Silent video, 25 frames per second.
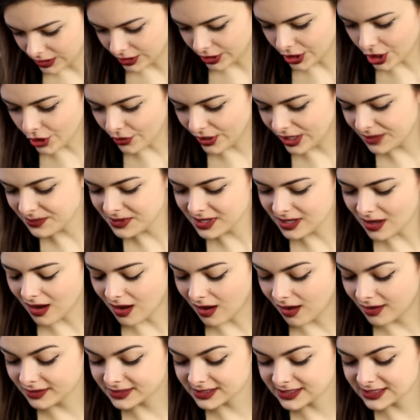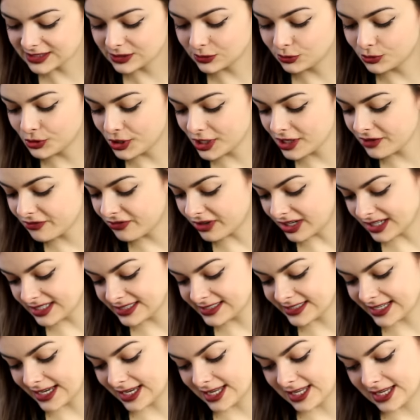Noemi asks, what
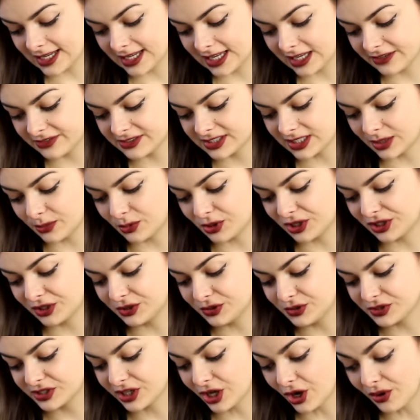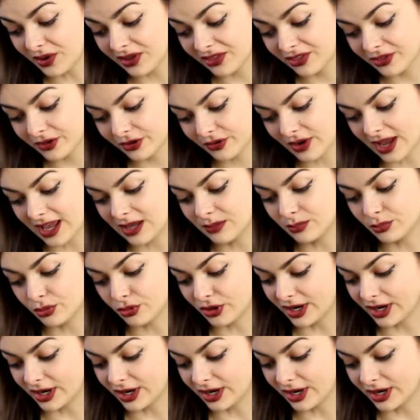advice can you give someone who's going through a